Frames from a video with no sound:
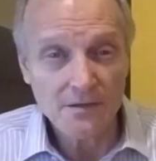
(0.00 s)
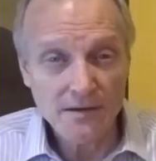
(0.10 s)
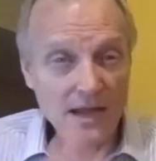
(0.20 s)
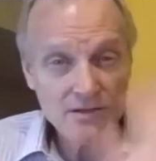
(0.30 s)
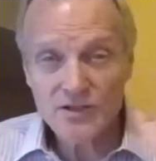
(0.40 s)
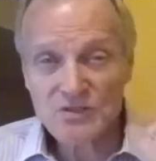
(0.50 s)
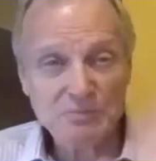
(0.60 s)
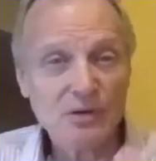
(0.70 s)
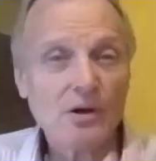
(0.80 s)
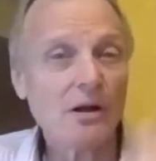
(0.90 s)
You can't just
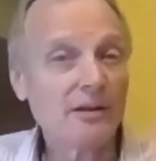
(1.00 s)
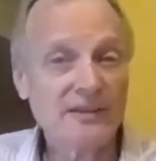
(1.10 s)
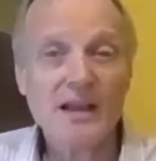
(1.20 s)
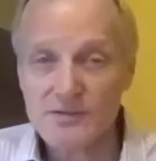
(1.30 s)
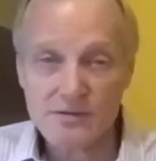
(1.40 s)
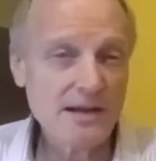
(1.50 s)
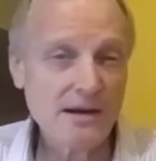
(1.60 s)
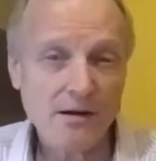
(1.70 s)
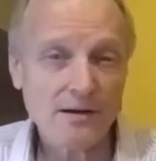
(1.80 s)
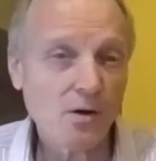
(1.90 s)
put all of cancer
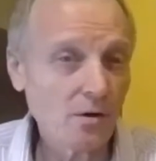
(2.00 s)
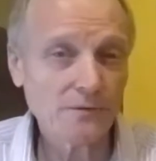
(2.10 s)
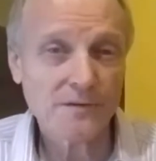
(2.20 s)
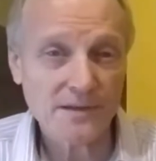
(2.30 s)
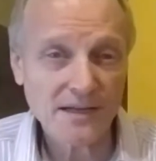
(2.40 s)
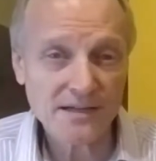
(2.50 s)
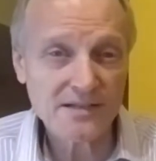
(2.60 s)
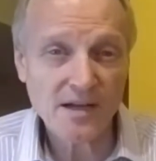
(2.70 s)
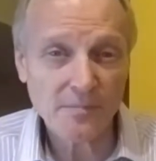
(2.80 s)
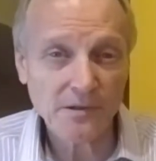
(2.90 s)
care on hold for the
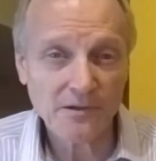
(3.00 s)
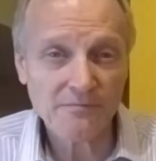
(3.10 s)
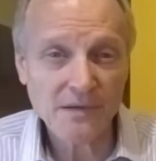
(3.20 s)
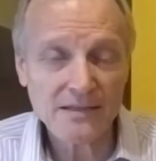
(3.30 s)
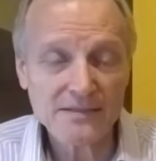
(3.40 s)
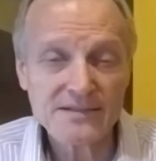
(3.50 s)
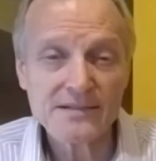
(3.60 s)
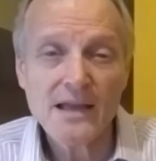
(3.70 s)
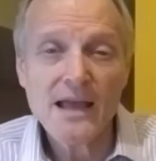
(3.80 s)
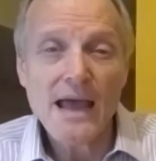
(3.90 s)
next couple of
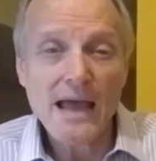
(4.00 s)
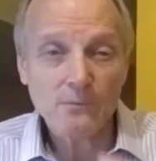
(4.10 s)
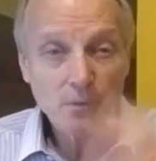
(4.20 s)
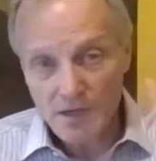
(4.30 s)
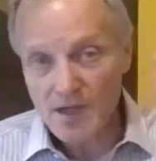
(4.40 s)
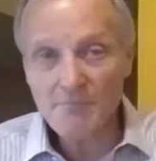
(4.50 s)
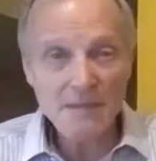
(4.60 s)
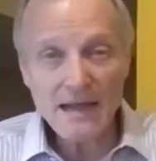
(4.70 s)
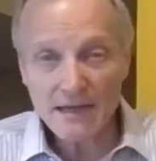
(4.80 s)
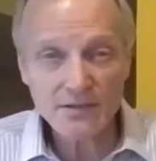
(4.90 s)
months and we'll come
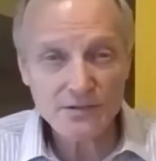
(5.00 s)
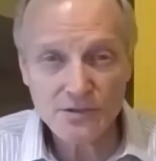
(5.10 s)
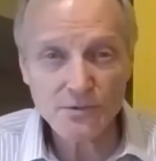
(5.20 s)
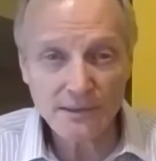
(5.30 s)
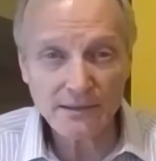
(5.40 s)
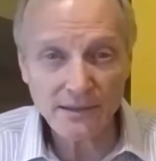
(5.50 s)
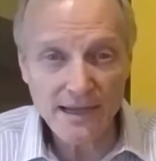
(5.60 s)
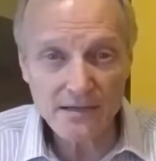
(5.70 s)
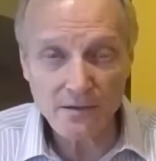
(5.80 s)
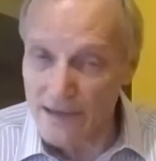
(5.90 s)
back to it
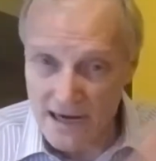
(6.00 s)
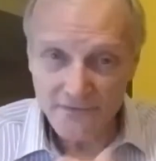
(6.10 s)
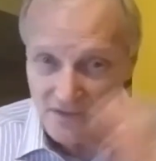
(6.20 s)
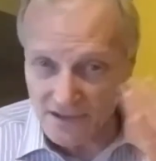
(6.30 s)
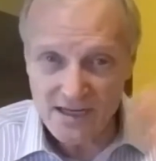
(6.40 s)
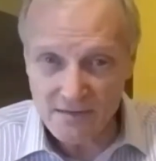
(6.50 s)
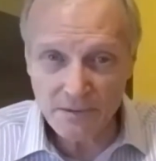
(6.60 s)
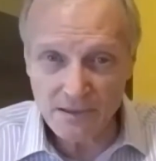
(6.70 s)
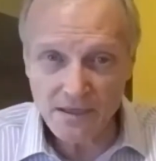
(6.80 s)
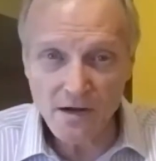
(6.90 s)
later. We have to keep
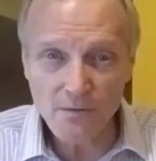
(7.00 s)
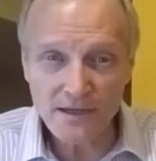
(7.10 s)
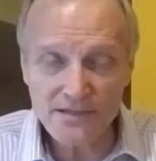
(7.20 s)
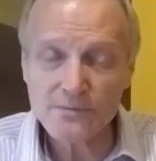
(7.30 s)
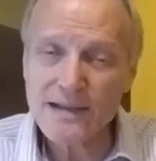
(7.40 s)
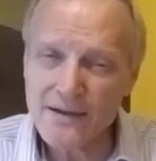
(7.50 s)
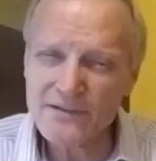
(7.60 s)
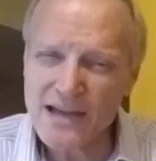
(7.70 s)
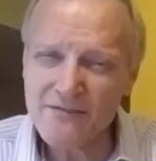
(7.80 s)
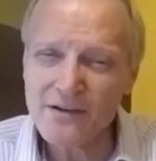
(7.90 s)
it going. So we have
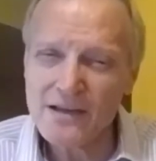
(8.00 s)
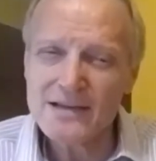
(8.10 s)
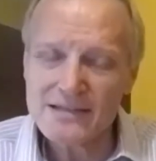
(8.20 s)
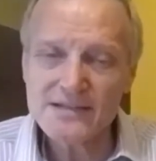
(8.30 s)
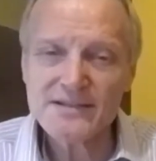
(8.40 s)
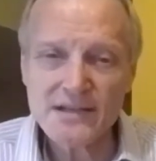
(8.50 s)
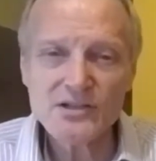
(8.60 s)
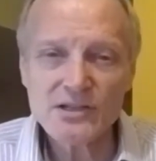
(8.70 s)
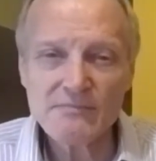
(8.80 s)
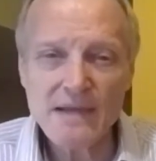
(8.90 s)
to have
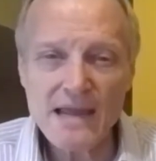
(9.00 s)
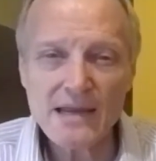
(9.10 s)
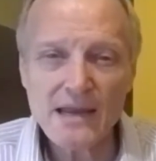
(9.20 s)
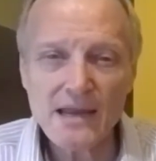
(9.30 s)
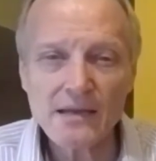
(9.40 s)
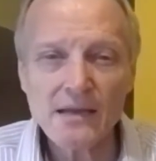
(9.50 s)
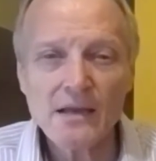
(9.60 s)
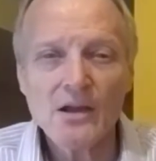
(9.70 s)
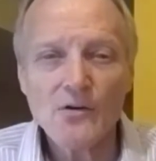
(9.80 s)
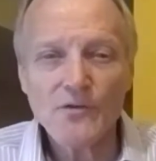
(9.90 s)
decision making
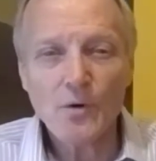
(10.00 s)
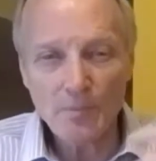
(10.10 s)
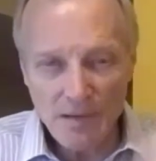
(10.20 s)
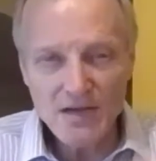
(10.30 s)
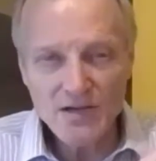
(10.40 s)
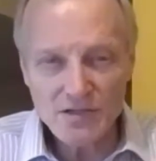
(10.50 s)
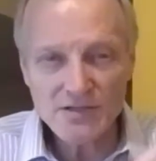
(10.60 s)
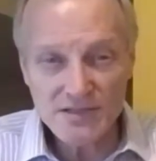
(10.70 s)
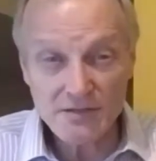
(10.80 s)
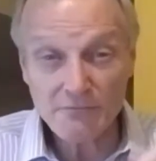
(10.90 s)
for
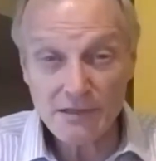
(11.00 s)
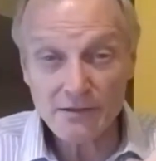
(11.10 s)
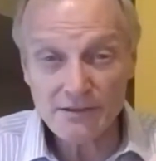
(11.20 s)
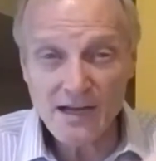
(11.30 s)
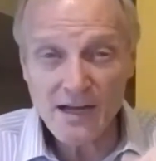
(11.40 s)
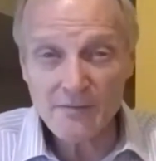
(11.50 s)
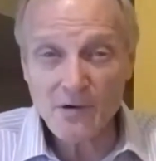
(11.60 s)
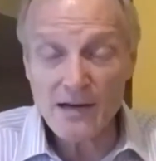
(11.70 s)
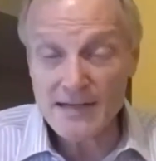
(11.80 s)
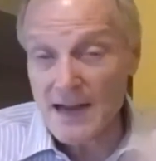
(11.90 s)
patients in real
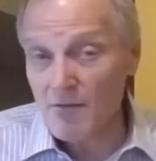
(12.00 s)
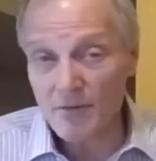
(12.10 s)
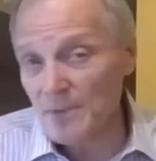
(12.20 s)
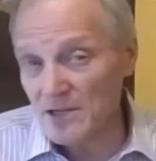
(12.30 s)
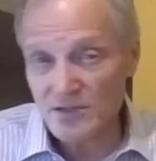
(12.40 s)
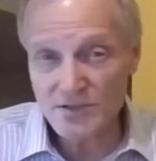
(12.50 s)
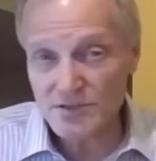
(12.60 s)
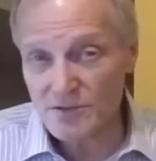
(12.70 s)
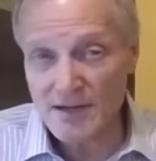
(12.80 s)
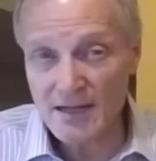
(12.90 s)
time right now. Our
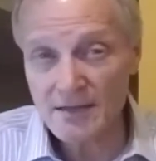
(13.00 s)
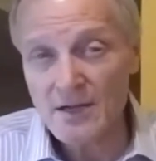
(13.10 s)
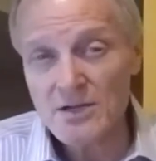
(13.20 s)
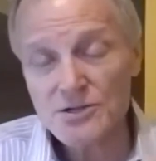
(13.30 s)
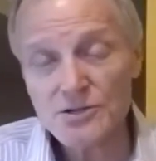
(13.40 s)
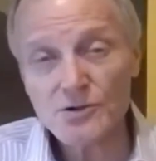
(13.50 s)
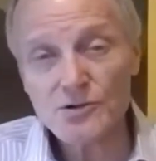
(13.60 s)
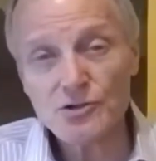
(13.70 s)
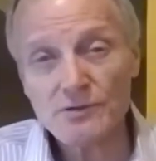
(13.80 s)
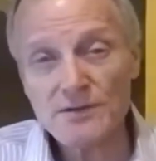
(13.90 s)
patients who had
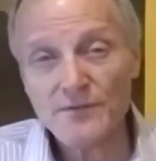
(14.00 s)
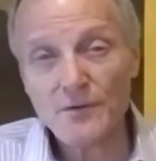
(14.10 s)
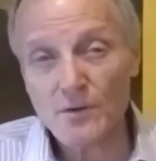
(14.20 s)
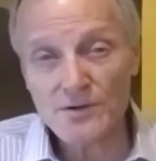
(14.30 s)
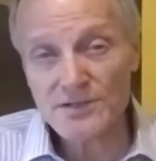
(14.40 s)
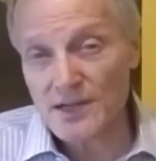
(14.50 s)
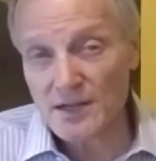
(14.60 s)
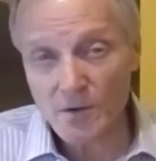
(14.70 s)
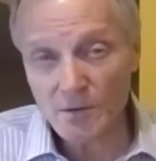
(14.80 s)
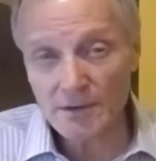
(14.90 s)
surgery for,
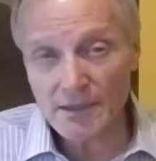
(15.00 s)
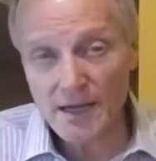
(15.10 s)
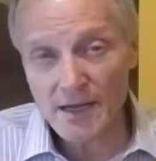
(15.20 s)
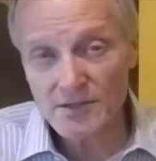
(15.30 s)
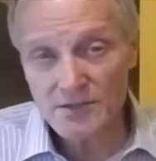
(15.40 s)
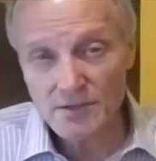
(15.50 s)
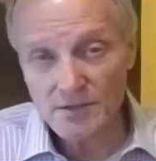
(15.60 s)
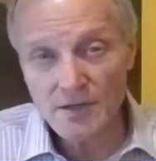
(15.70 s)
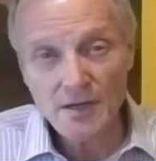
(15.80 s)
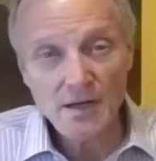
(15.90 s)
say, colon
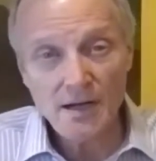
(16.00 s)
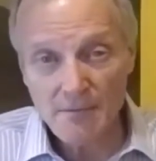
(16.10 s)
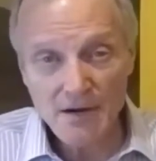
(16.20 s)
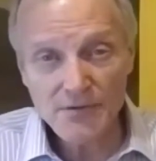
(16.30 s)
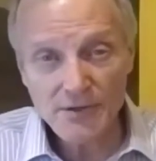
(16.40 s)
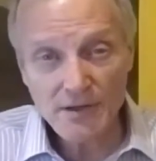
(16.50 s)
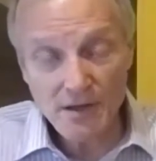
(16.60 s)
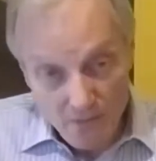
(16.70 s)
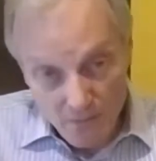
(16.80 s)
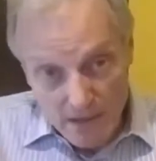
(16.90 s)
cancer a month
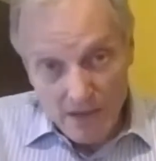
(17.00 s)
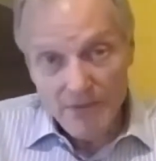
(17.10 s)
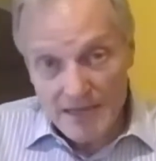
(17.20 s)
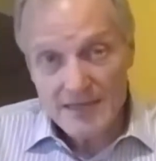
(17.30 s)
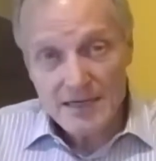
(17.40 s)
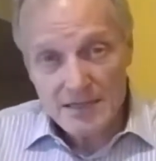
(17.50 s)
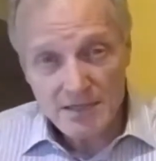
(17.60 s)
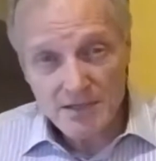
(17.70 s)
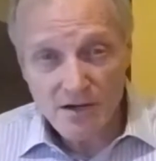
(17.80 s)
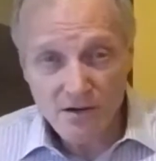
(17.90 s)
ago, well, they
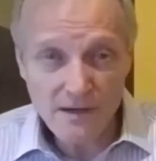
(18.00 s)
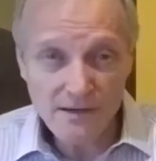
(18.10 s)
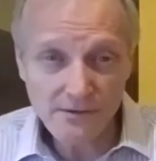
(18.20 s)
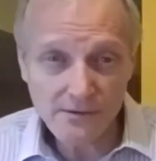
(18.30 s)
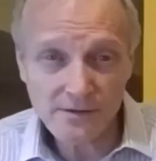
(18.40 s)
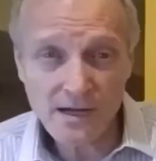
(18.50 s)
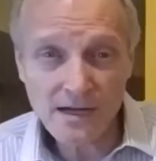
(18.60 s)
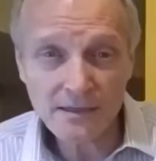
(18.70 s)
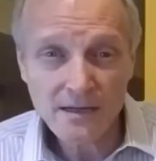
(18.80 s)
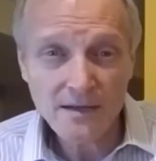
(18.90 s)
need to know whether or
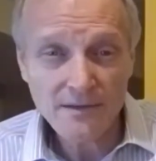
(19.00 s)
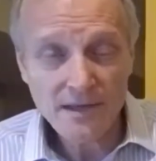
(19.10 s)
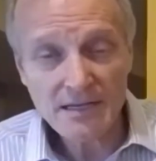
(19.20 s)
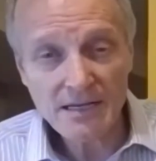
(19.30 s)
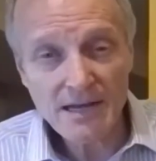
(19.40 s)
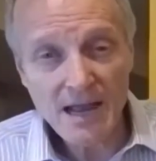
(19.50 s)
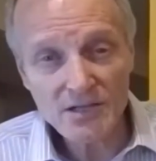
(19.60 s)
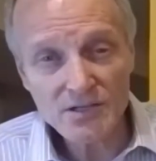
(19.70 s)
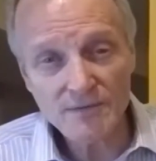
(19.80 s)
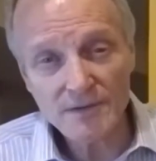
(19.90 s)
not they need
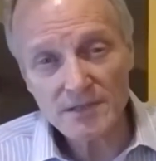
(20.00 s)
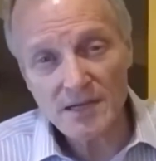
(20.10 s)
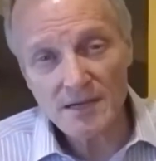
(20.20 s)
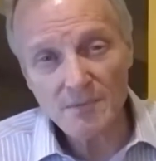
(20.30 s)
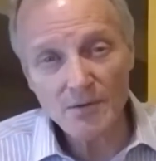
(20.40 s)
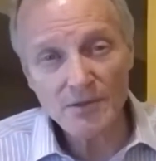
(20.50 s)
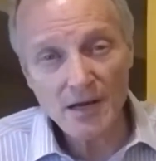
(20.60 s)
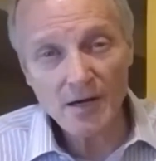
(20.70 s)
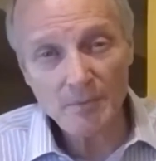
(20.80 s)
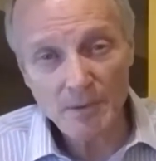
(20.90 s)
adjuvant
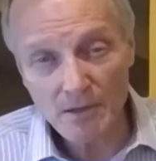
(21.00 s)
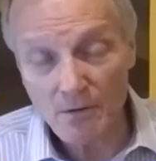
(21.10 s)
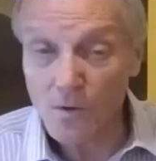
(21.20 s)
chemotherapy.